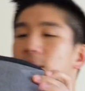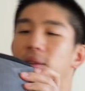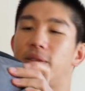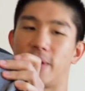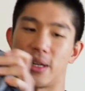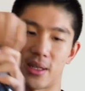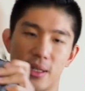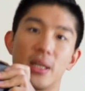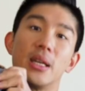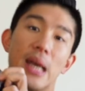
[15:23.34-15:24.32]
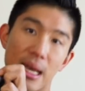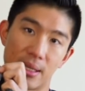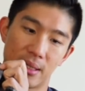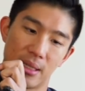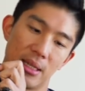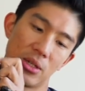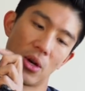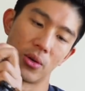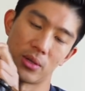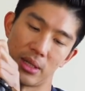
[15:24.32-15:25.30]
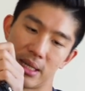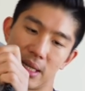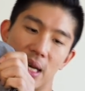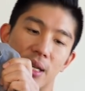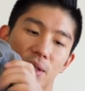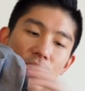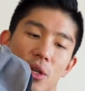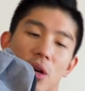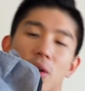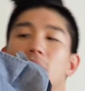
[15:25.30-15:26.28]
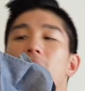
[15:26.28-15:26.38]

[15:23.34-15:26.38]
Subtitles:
it fit? Yes, it totally does. So